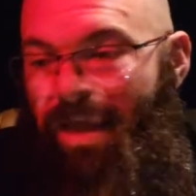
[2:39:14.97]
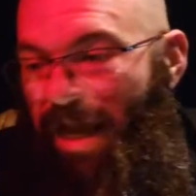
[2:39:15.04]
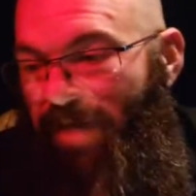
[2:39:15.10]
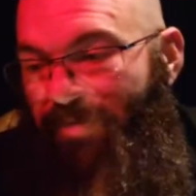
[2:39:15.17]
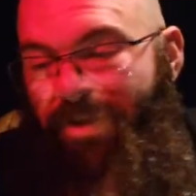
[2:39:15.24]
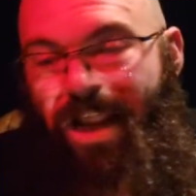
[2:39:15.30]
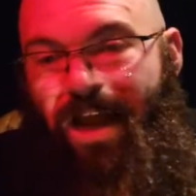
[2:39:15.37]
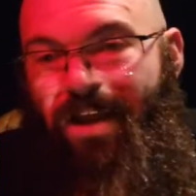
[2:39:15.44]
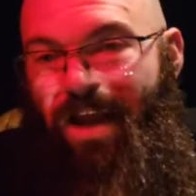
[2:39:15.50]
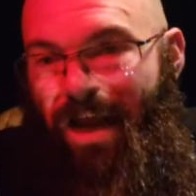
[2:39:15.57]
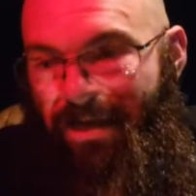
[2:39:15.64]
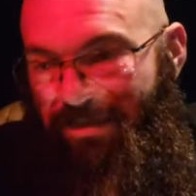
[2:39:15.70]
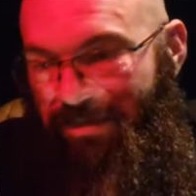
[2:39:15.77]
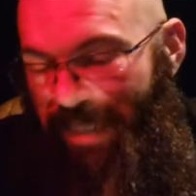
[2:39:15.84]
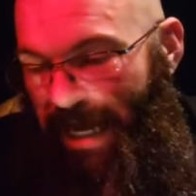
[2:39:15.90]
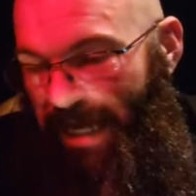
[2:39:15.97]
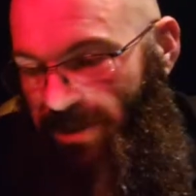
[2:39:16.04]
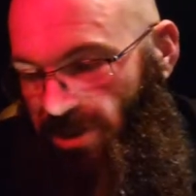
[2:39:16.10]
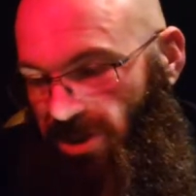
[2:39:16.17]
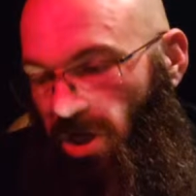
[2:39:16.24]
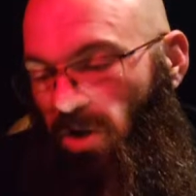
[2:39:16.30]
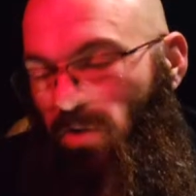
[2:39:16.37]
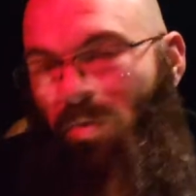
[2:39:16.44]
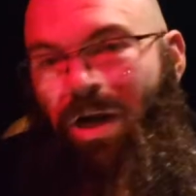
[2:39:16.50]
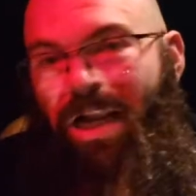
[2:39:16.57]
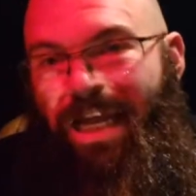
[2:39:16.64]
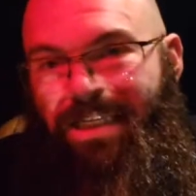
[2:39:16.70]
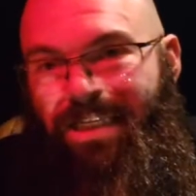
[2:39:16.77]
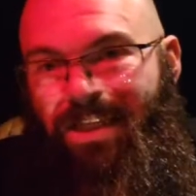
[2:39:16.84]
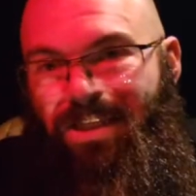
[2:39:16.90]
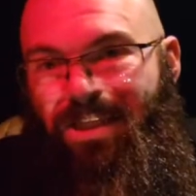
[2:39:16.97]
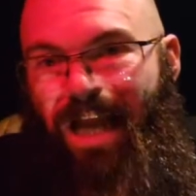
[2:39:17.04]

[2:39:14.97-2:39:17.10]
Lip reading: and then I do what